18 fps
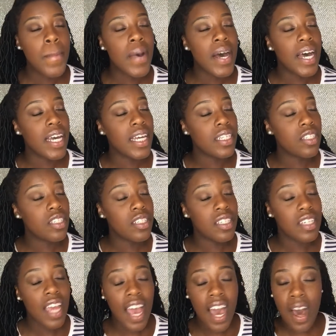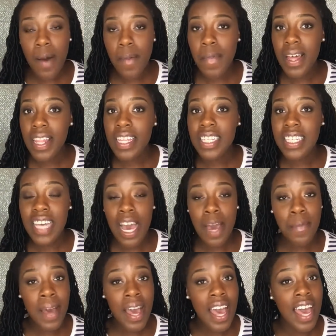but child, by the
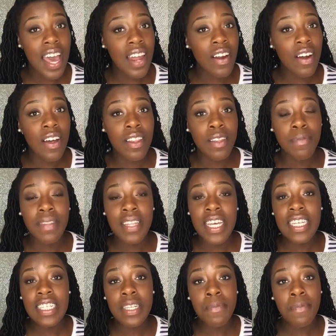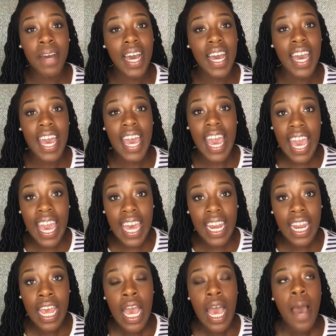time I had all them things in my
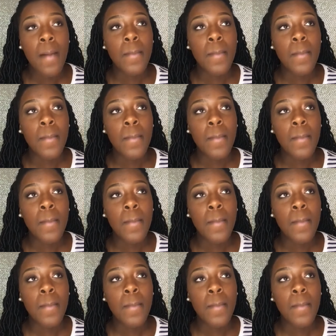head,